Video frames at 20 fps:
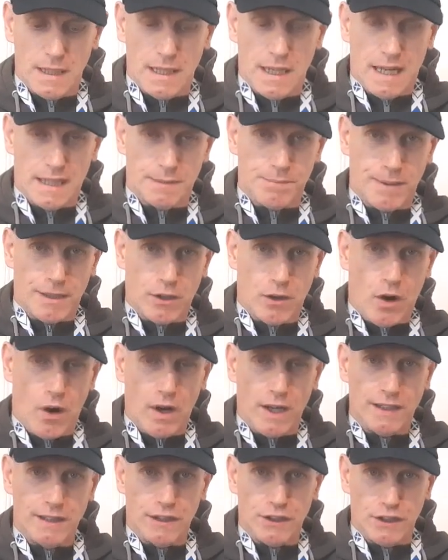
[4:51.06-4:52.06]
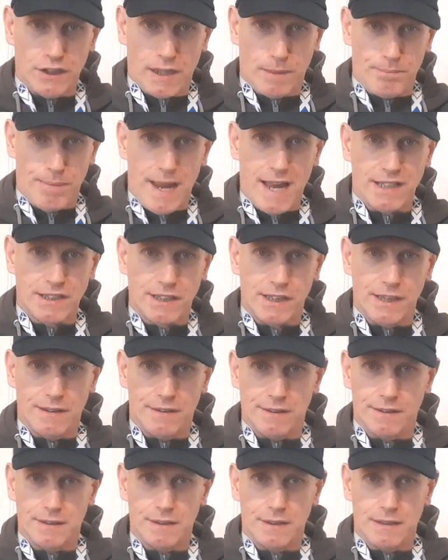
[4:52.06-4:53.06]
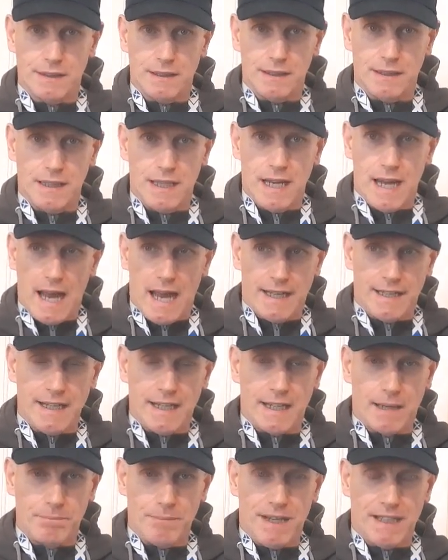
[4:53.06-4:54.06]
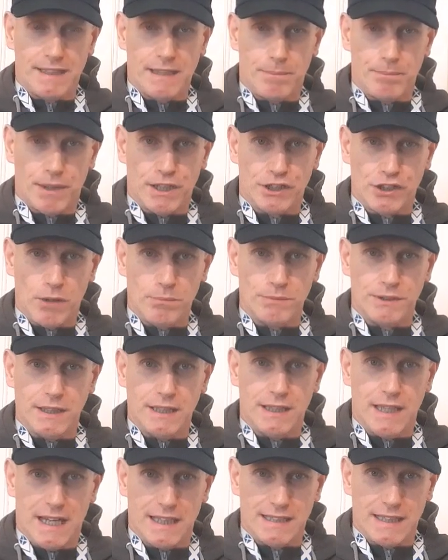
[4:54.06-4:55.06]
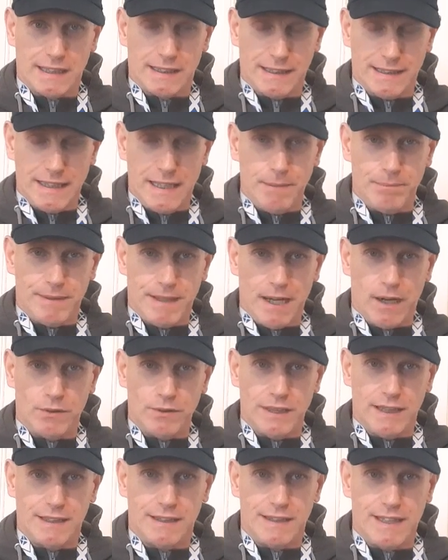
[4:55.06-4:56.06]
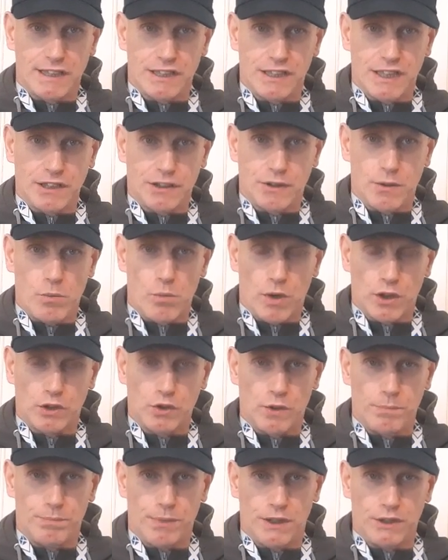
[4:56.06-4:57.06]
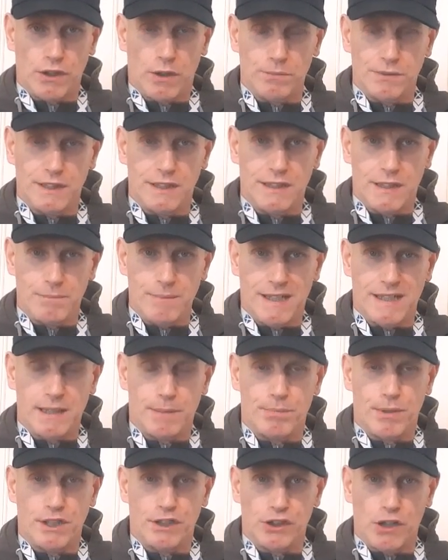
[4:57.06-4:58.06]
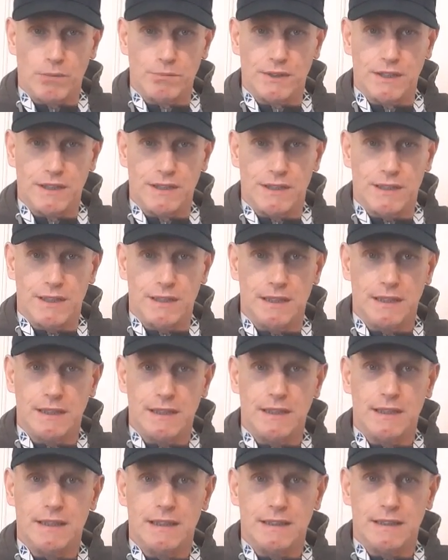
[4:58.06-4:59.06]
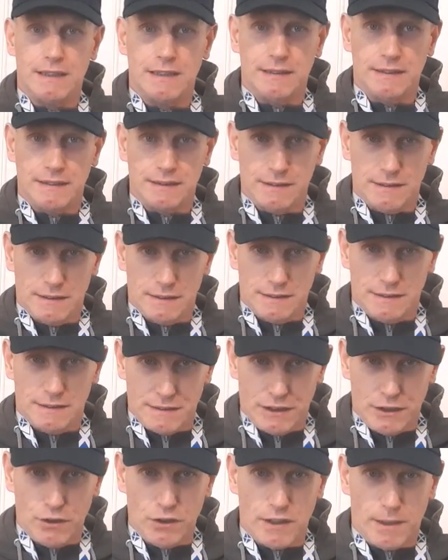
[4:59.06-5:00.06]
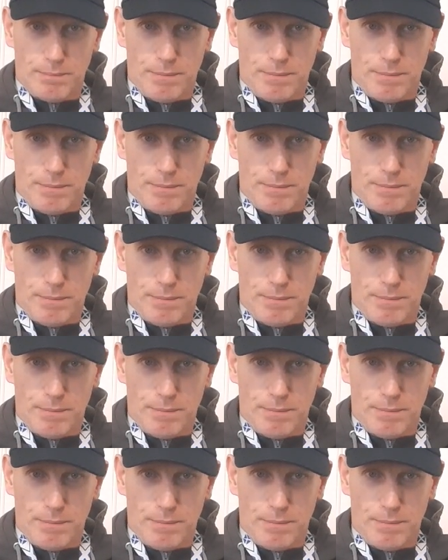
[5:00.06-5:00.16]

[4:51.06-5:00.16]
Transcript: It's because you're a person and they're making a presumption. As I keep telling you, their system works on presumption. They're making a presumption that you're the